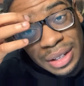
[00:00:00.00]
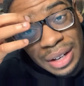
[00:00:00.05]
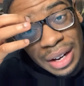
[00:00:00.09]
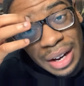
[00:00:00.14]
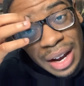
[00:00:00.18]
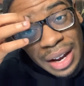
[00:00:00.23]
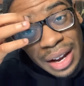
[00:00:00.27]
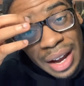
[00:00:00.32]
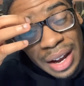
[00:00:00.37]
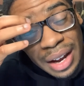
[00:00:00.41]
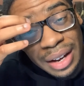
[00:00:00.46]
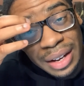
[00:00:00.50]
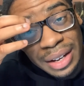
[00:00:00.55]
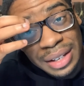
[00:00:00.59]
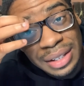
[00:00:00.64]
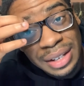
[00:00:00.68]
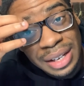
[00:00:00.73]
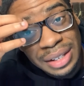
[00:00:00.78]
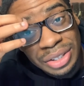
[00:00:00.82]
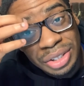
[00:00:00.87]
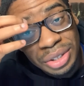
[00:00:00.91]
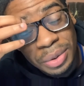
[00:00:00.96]
I, I guess
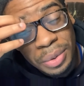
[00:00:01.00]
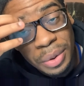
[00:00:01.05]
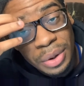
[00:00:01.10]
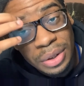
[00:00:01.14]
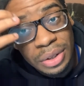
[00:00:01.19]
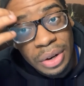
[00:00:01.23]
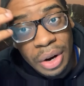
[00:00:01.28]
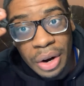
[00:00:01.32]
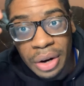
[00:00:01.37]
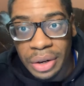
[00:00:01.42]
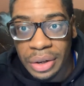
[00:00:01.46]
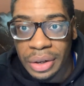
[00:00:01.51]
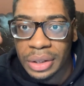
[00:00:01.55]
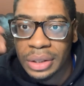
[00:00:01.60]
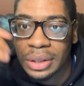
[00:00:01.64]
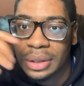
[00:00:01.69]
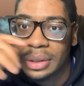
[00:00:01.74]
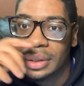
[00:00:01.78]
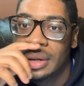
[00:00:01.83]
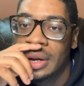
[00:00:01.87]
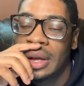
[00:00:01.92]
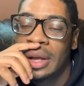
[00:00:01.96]
I should have worked harder on
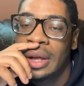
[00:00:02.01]
it.